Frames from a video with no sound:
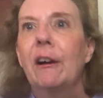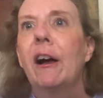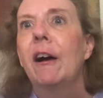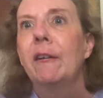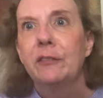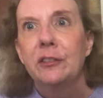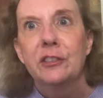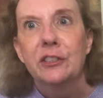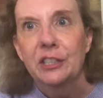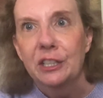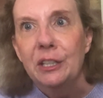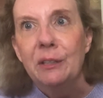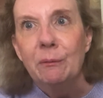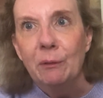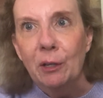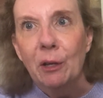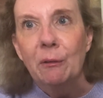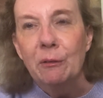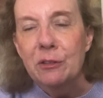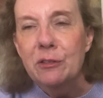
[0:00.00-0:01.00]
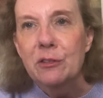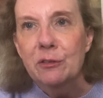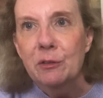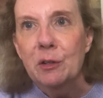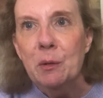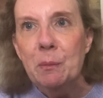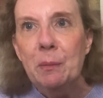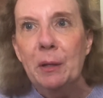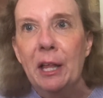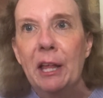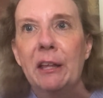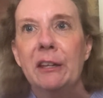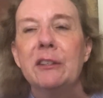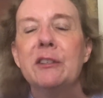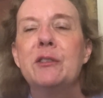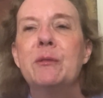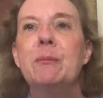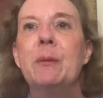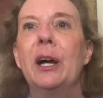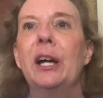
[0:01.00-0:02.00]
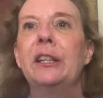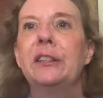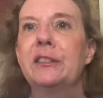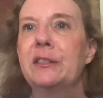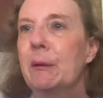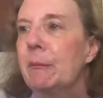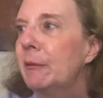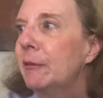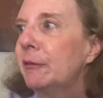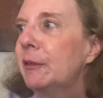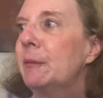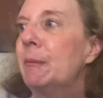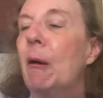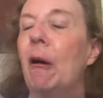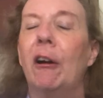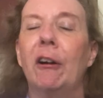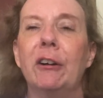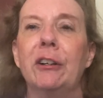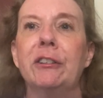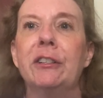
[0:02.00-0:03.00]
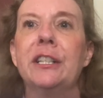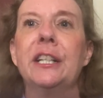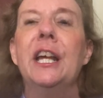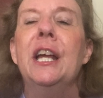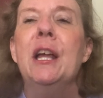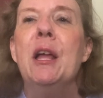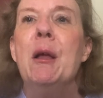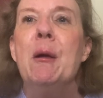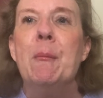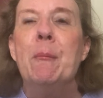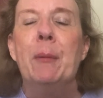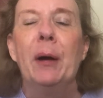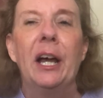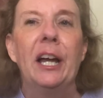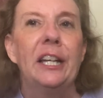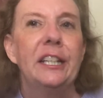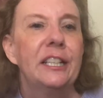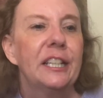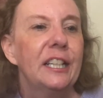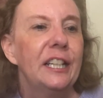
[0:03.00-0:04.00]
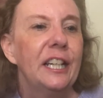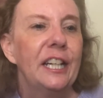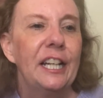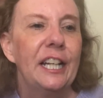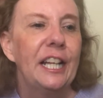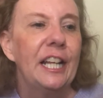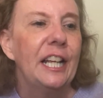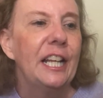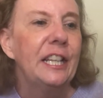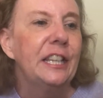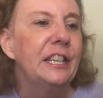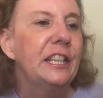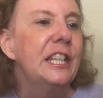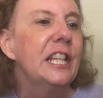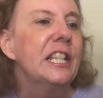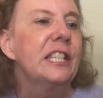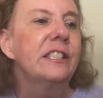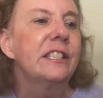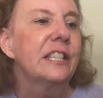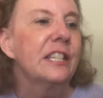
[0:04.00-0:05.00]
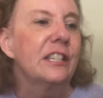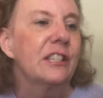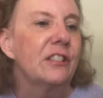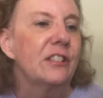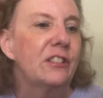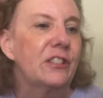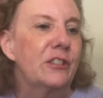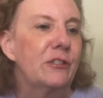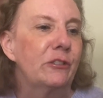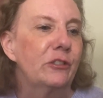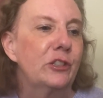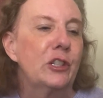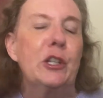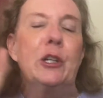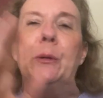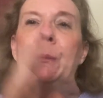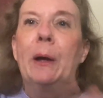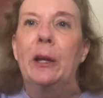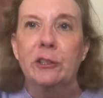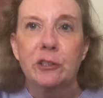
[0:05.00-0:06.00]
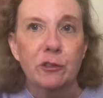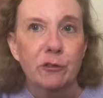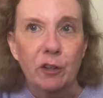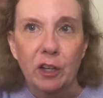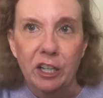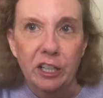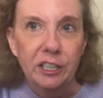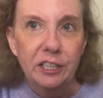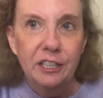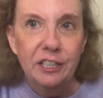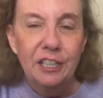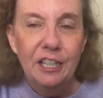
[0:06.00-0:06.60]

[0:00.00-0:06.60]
Obviously, we know it's a real place, but some of them aren't. But this is too much fun.